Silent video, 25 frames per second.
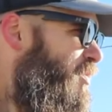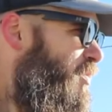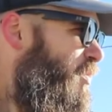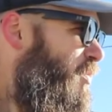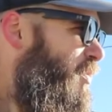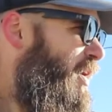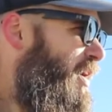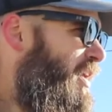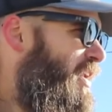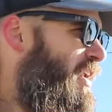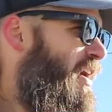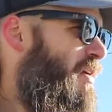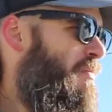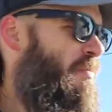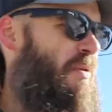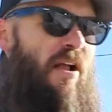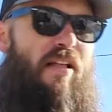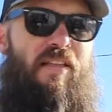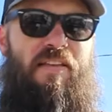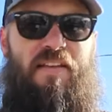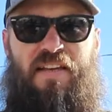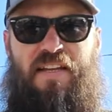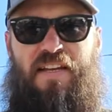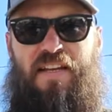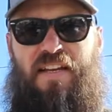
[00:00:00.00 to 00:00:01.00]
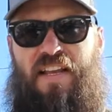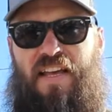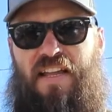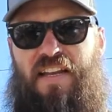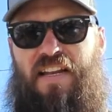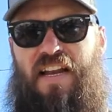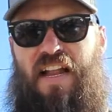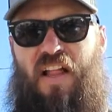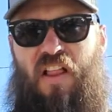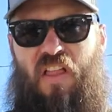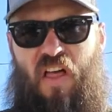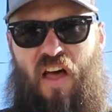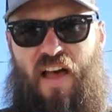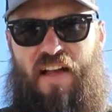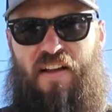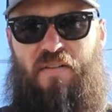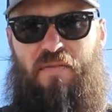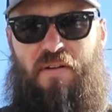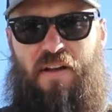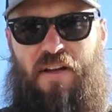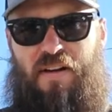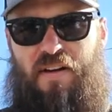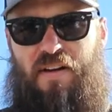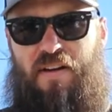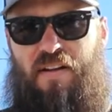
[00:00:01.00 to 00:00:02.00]
when I probably could have done it a lot
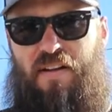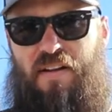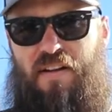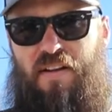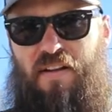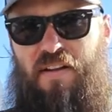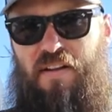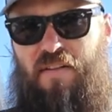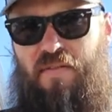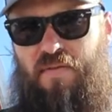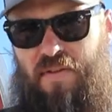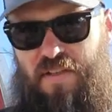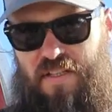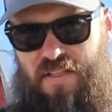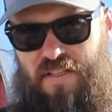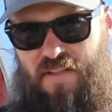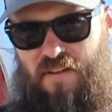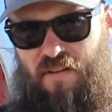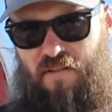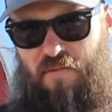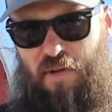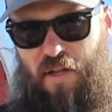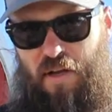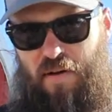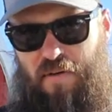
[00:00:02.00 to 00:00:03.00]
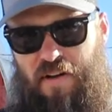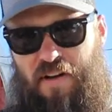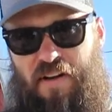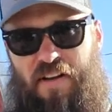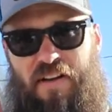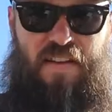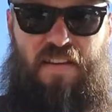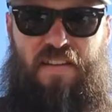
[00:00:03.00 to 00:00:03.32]
quicker with a snowblower.